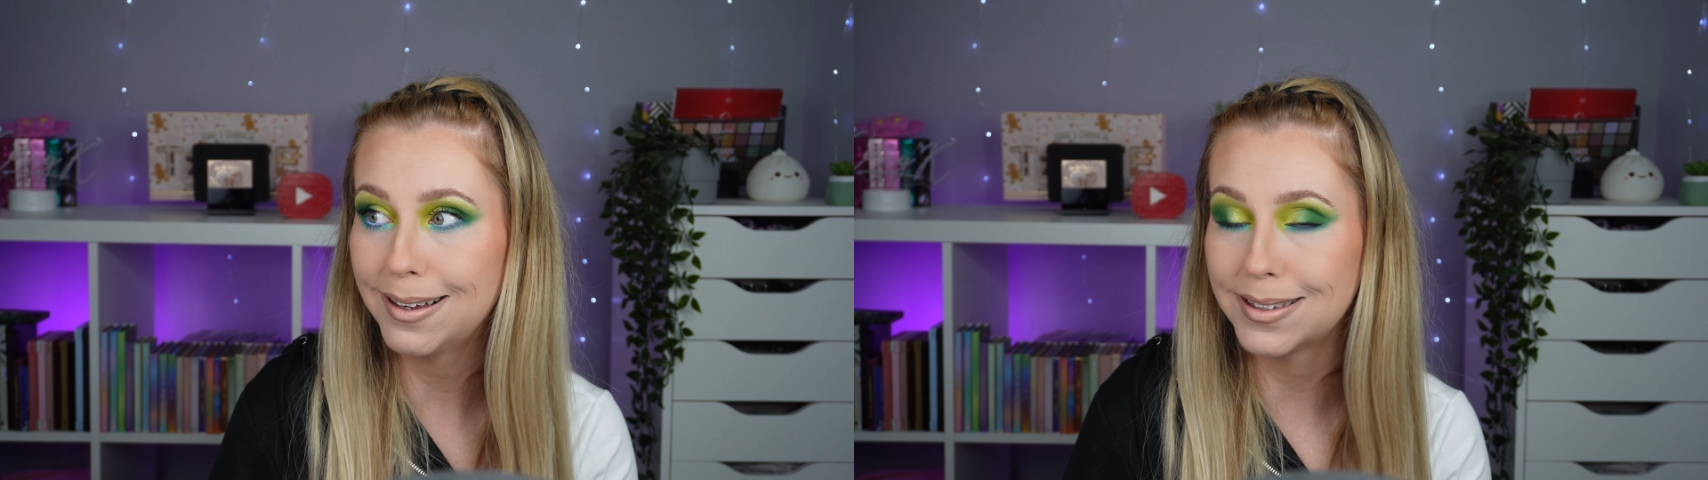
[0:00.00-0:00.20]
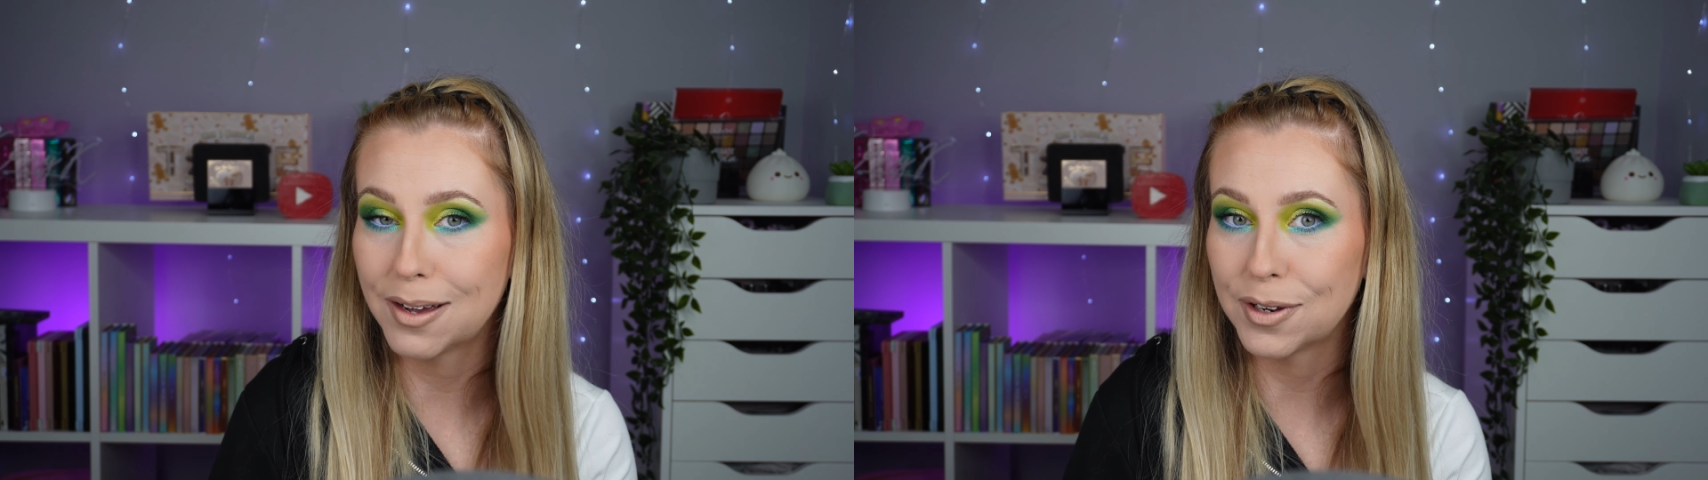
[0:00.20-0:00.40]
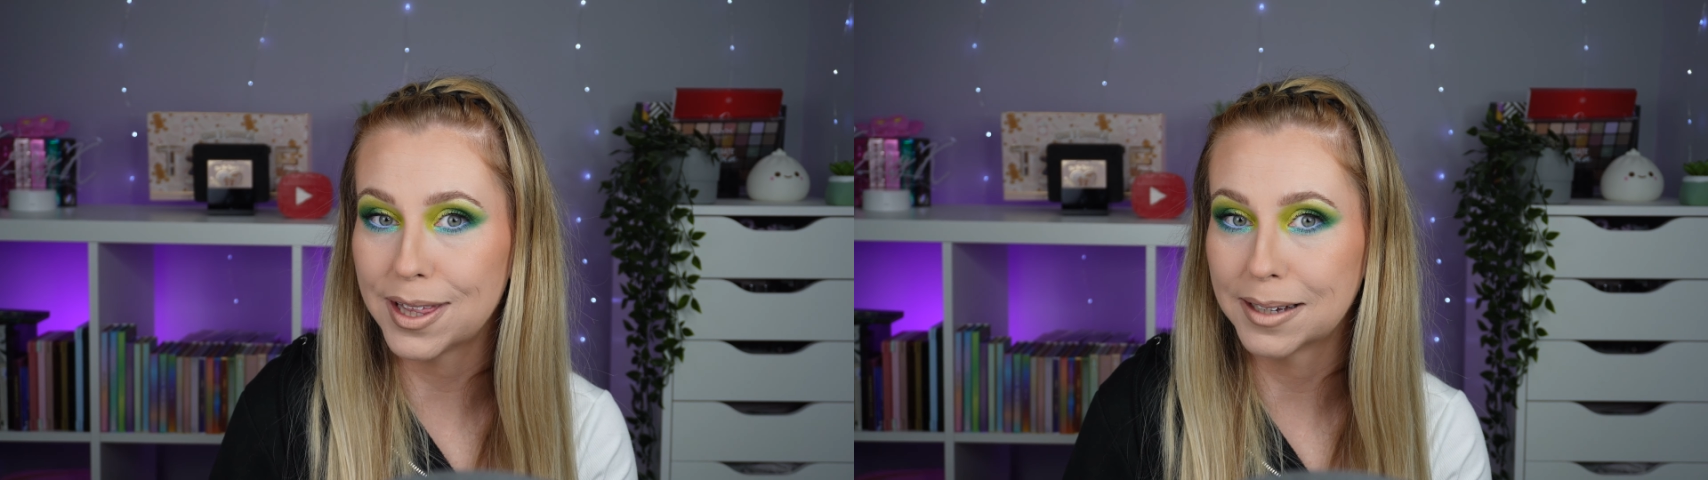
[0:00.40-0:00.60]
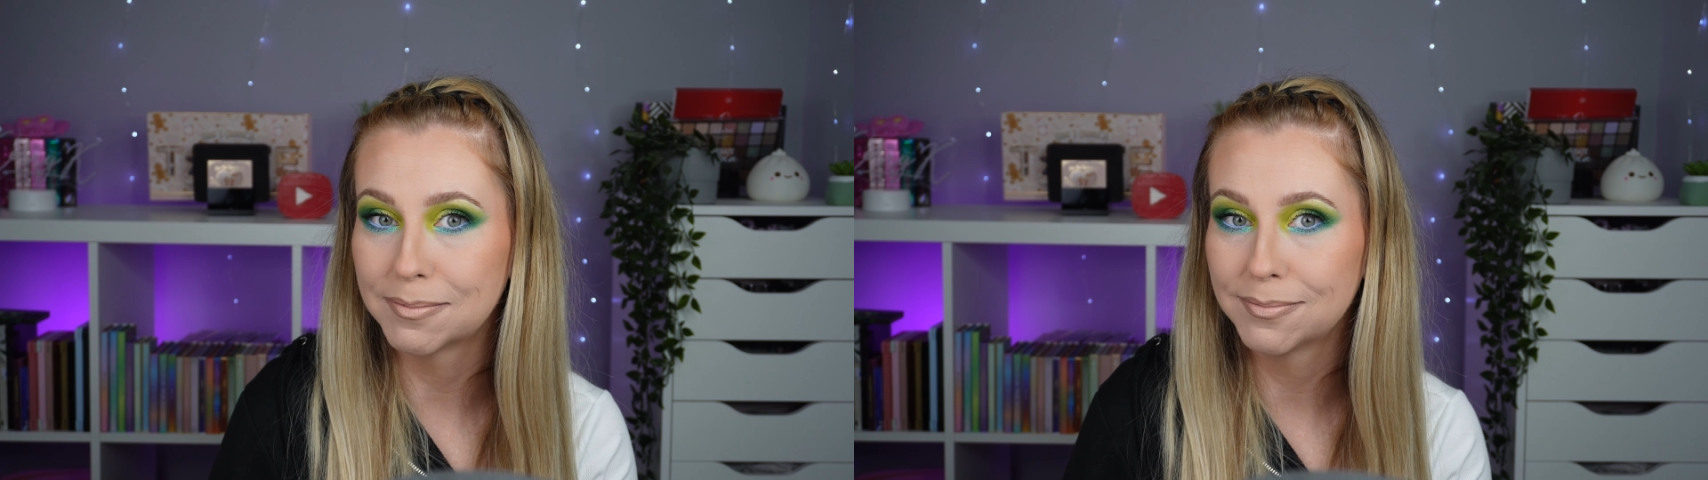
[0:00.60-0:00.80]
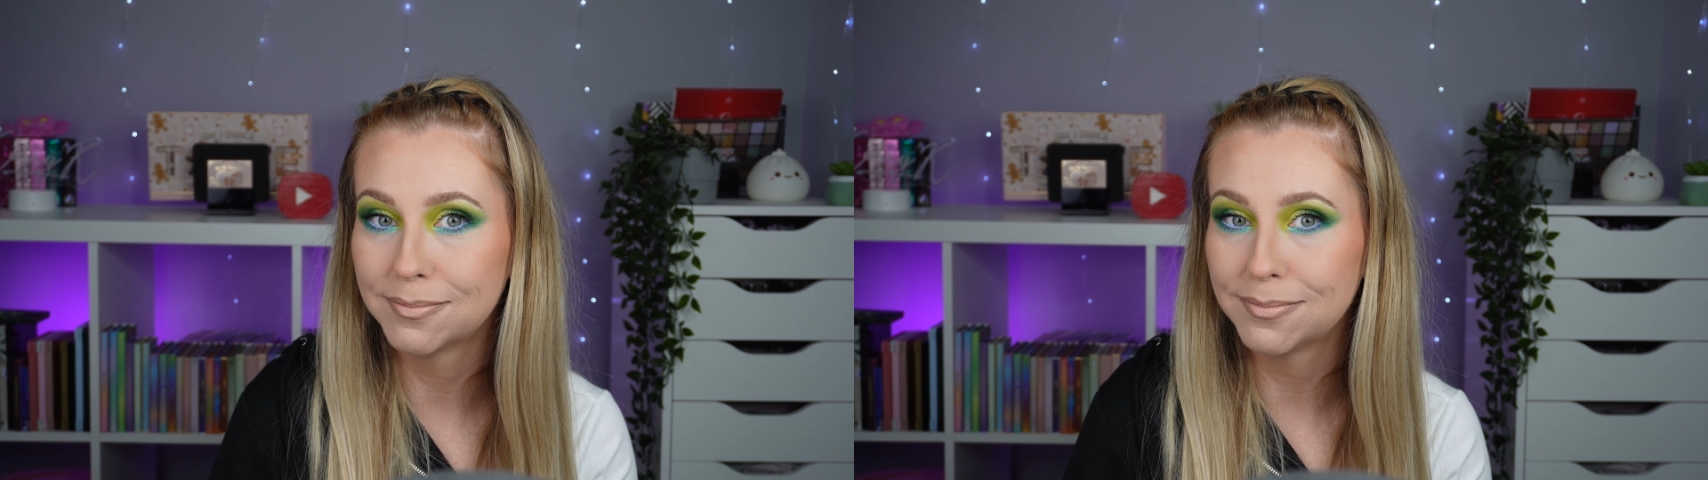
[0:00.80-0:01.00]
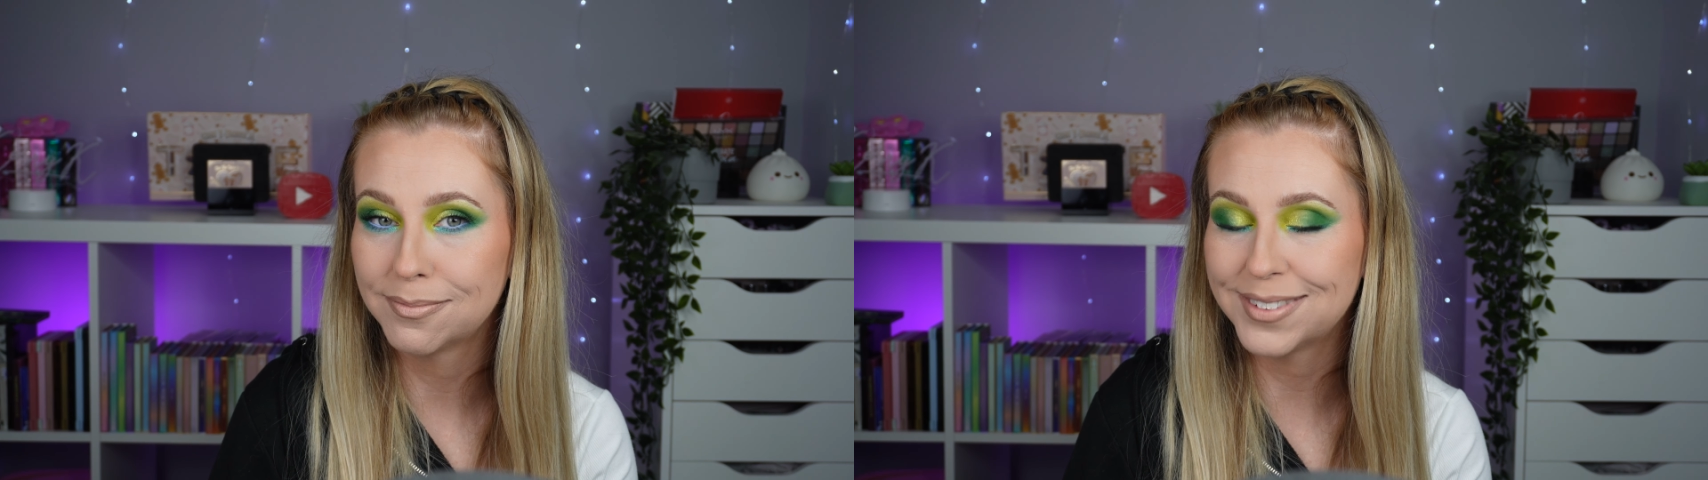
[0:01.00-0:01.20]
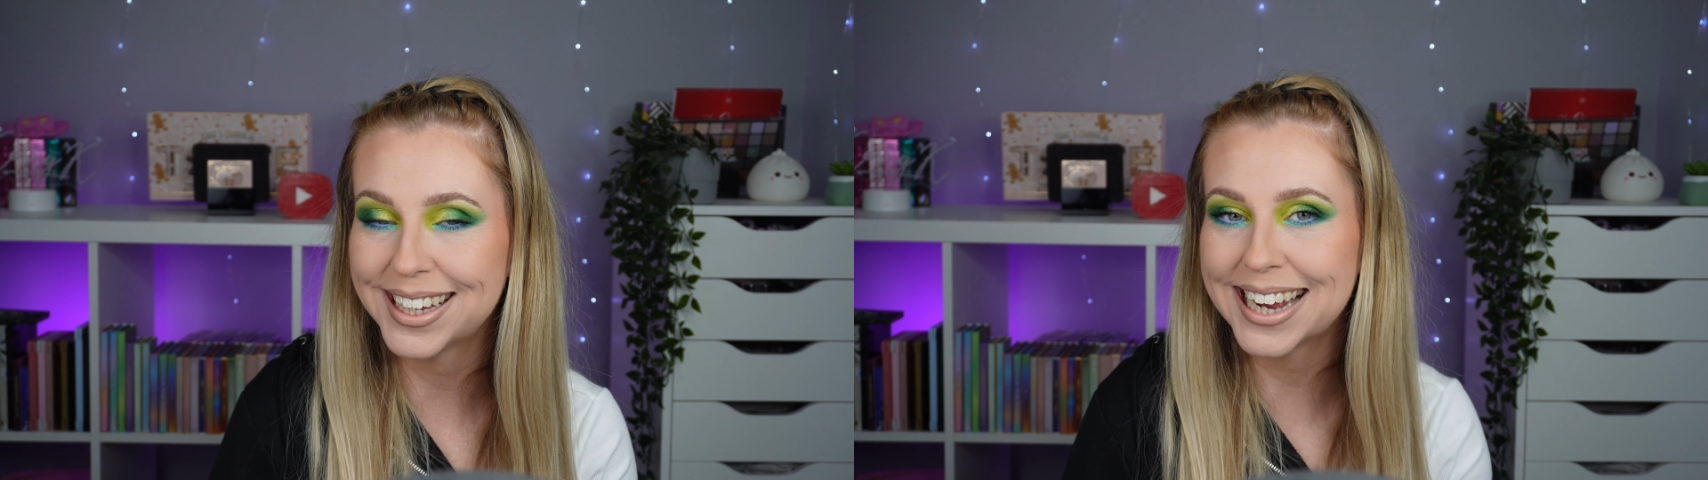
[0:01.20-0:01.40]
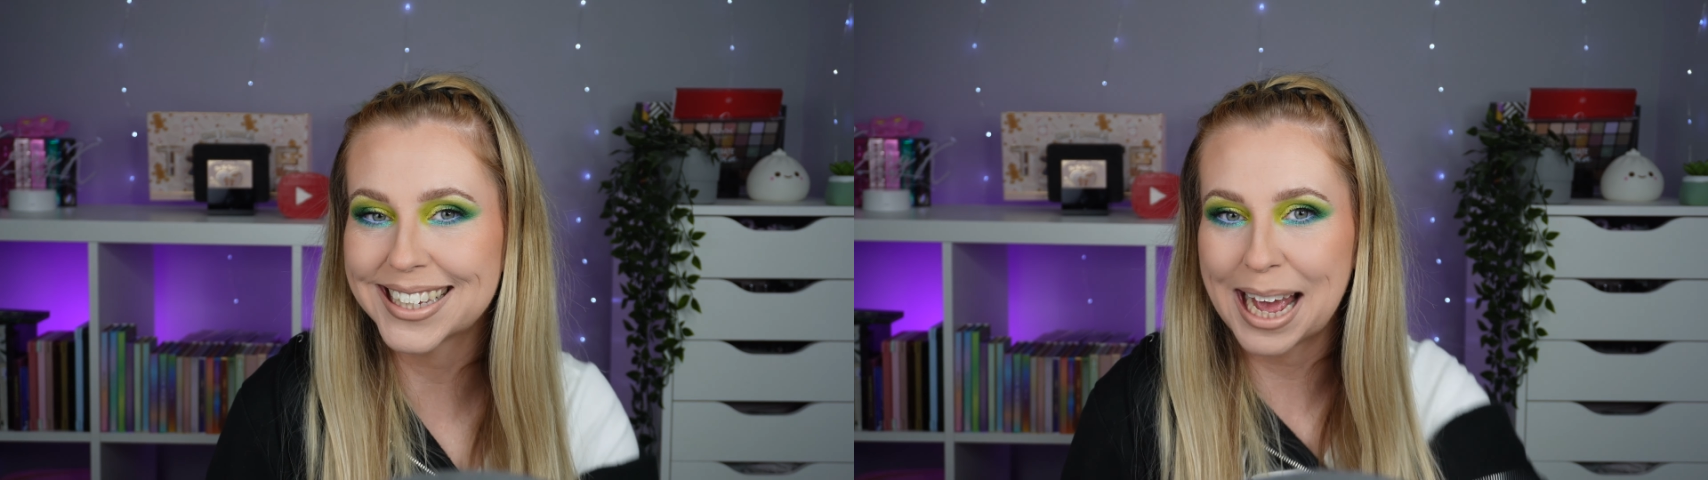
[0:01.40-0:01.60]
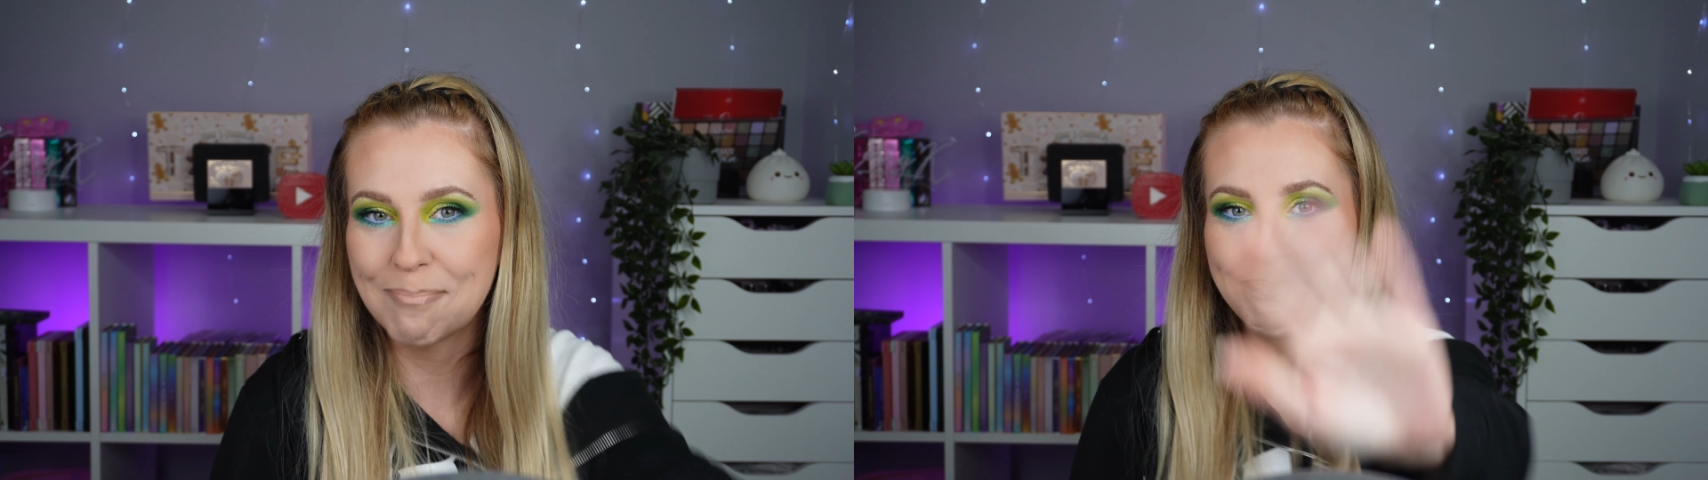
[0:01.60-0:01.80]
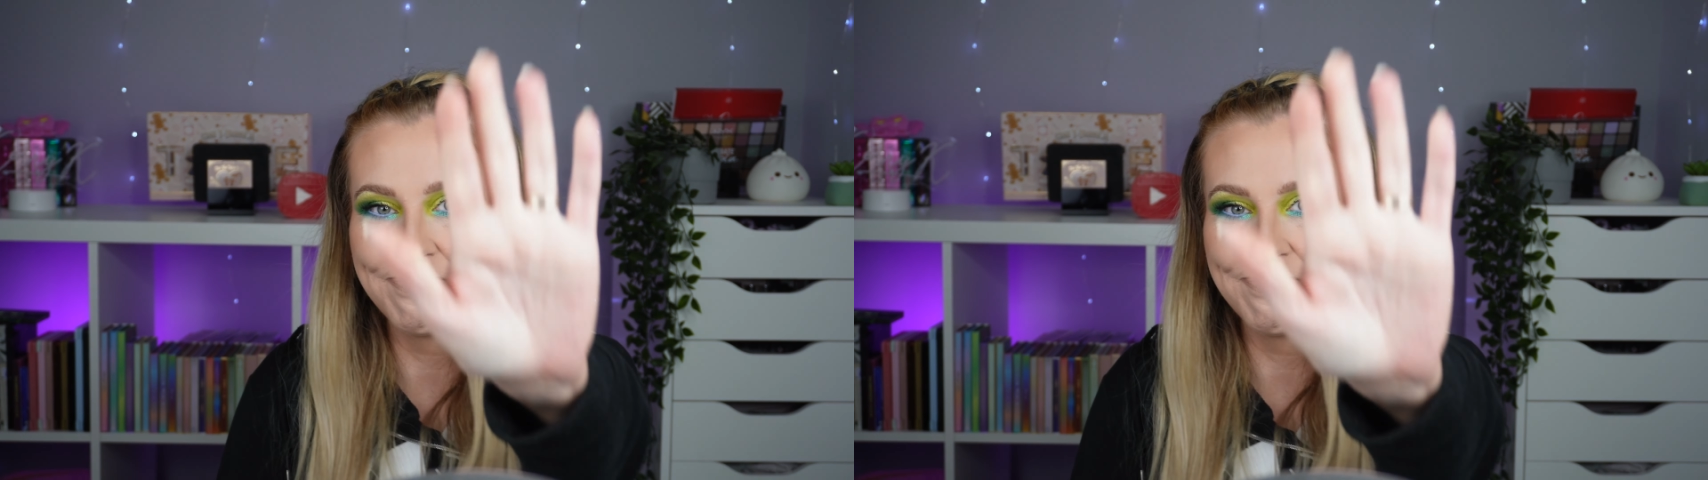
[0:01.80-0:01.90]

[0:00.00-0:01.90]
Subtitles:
is everything. See you next time.